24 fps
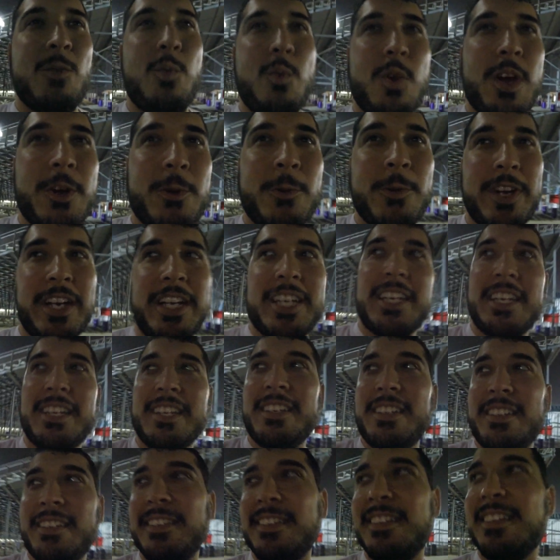one run
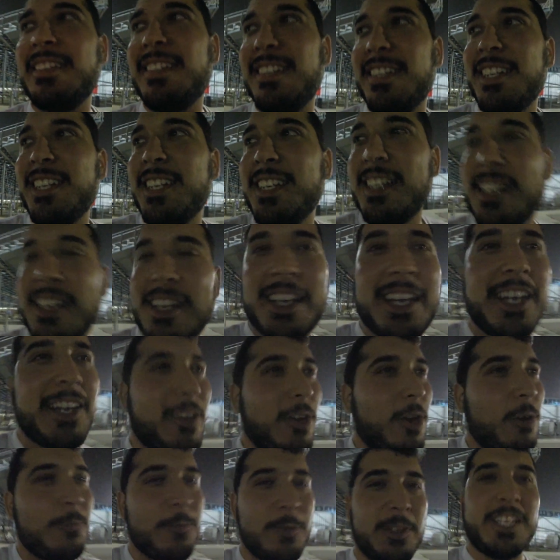in, and
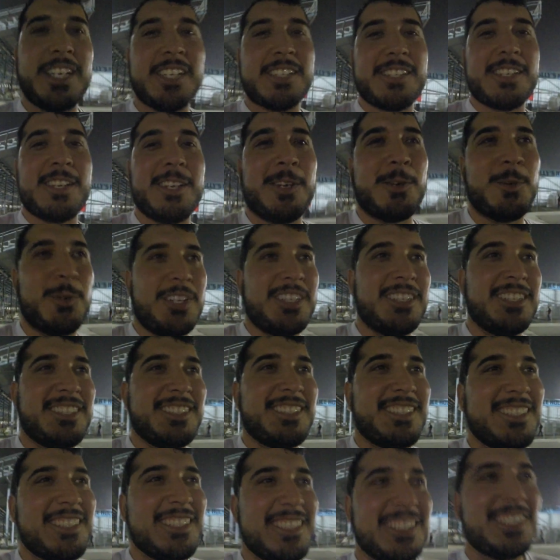hopefully it's a good one.
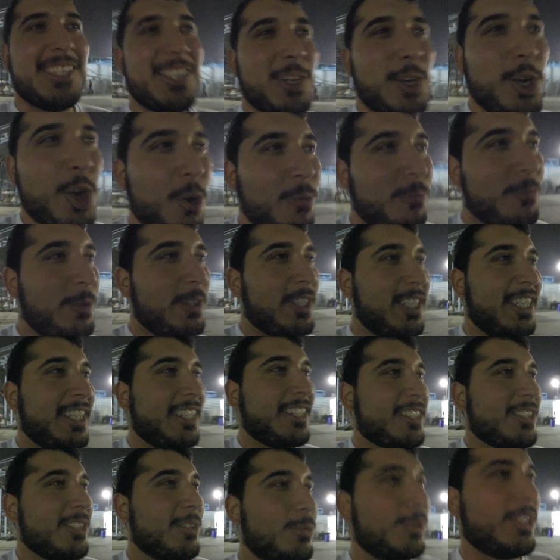Hopefully
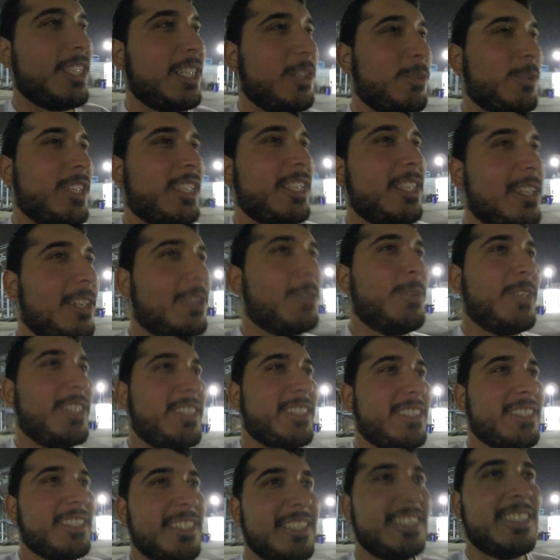it's a really good one.
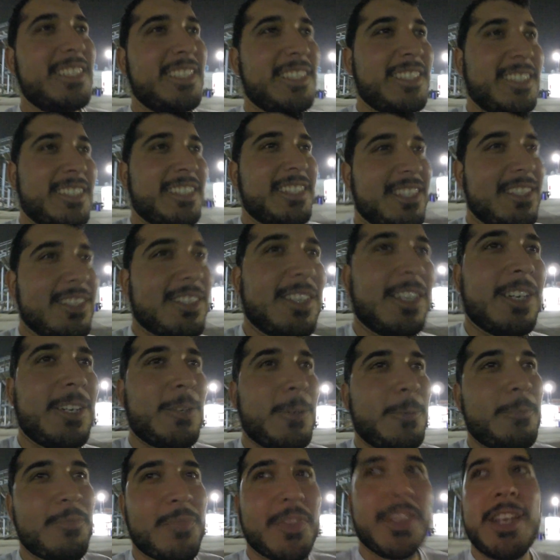So
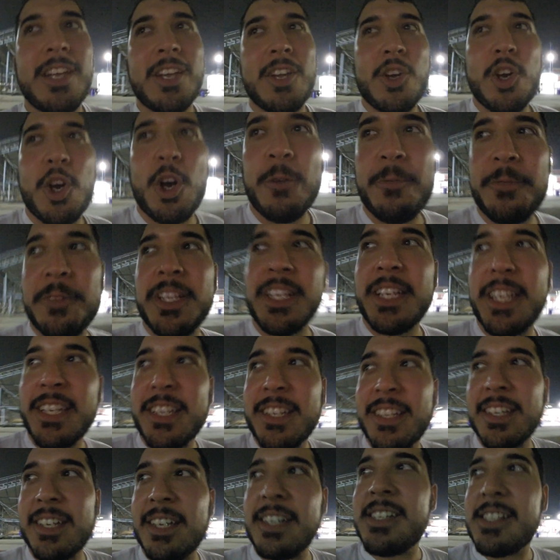hopefully
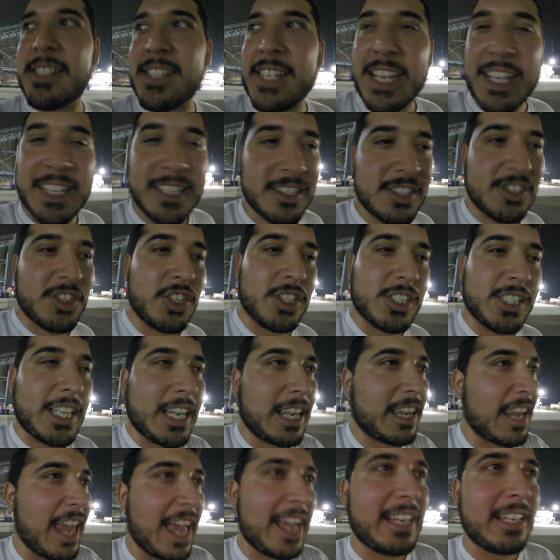it stays just a
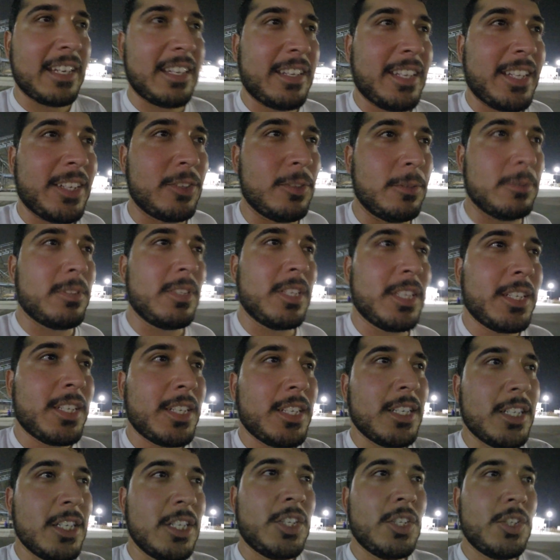light little
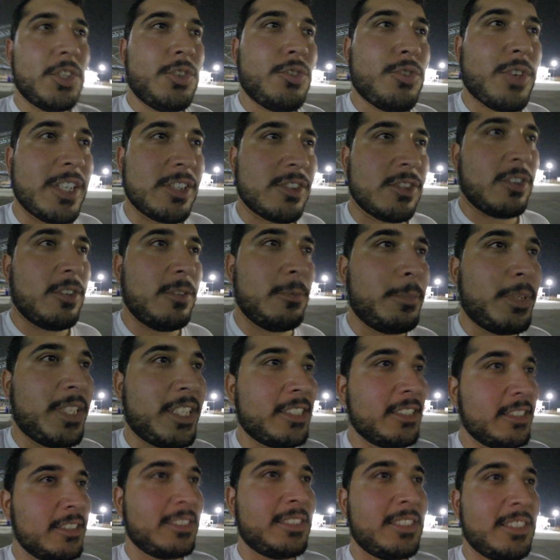drizzle, but
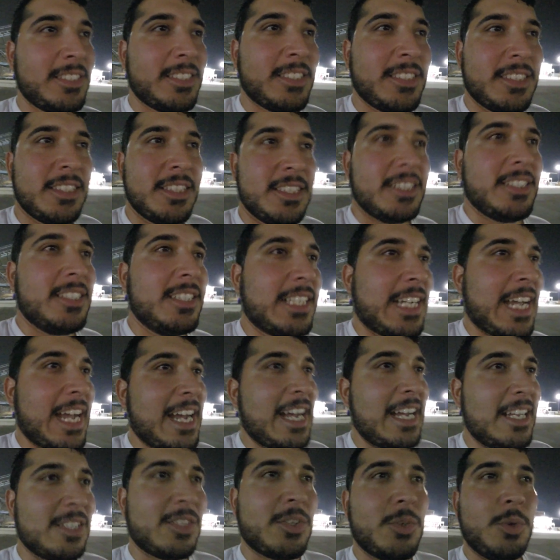
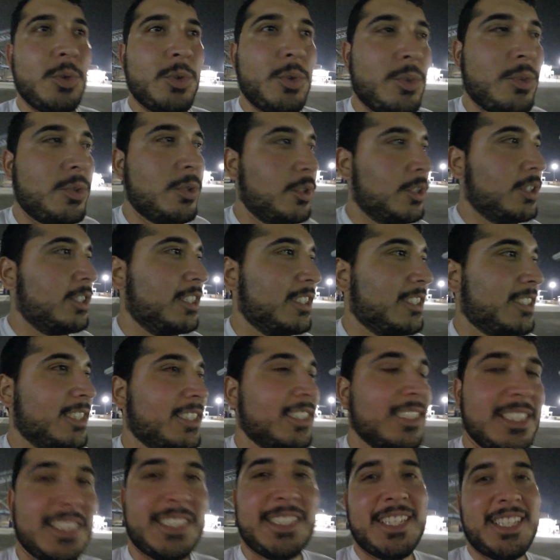guys, whew,
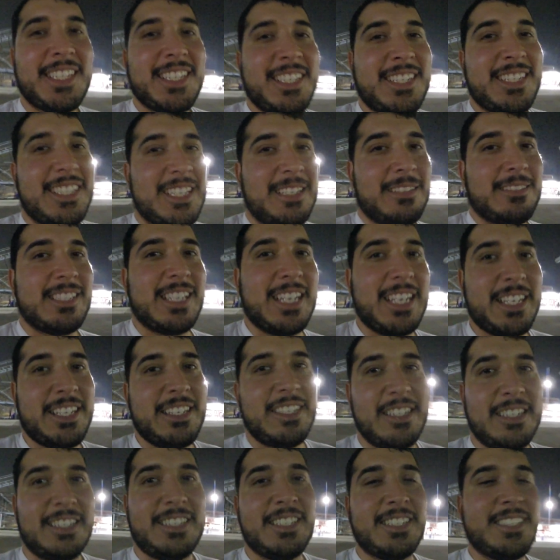I'm telling
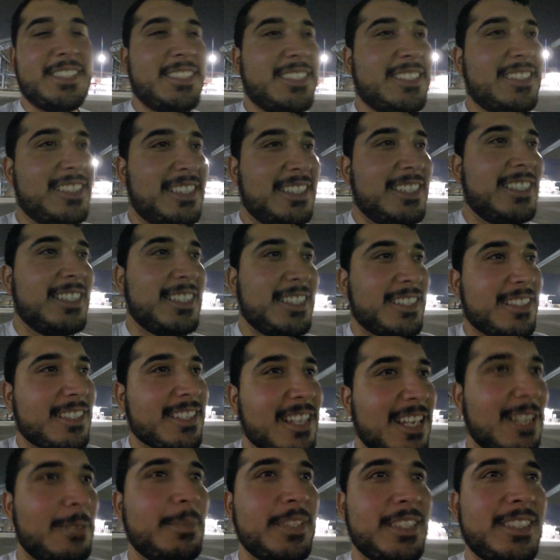you, it's
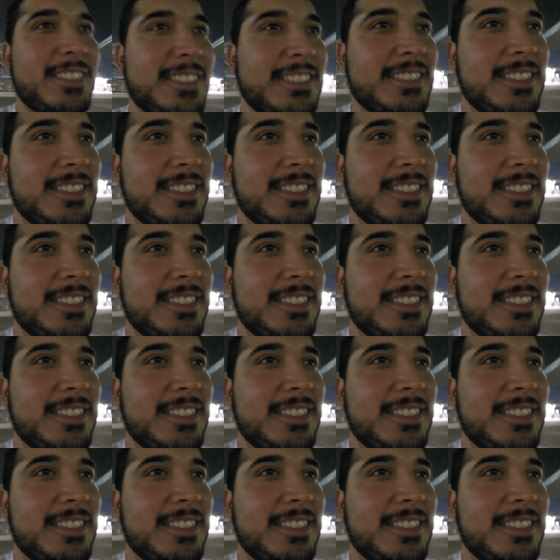coming.